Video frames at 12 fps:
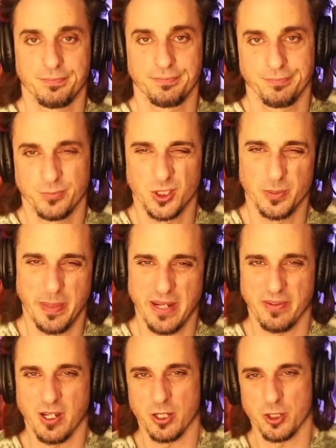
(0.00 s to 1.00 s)
It's a bit of
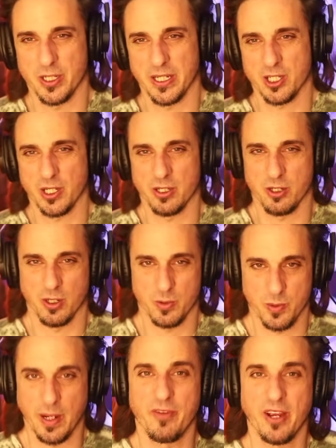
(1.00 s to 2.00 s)
a contradiction in terms,
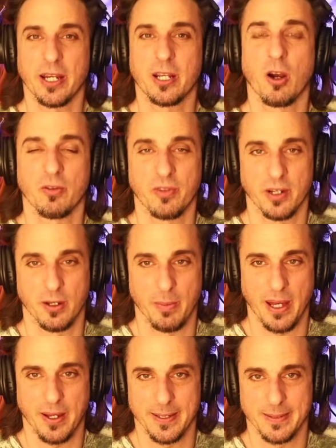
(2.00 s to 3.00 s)
but I'm very confident
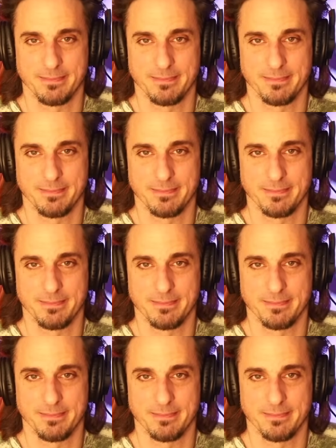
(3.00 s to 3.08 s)
about it.